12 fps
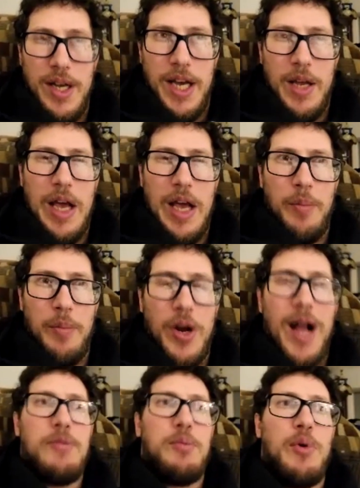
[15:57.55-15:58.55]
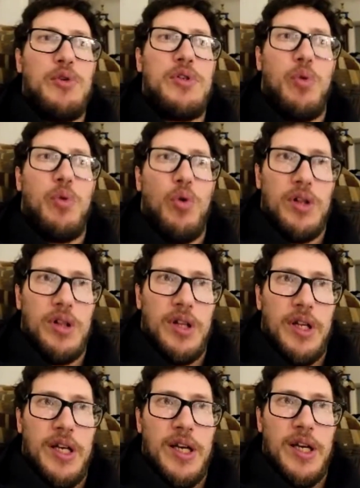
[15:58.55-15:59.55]
And perhaps most
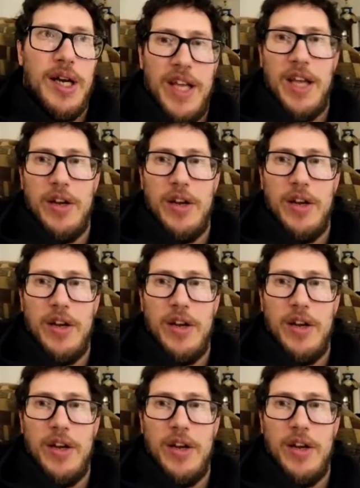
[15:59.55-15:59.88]
importantly, they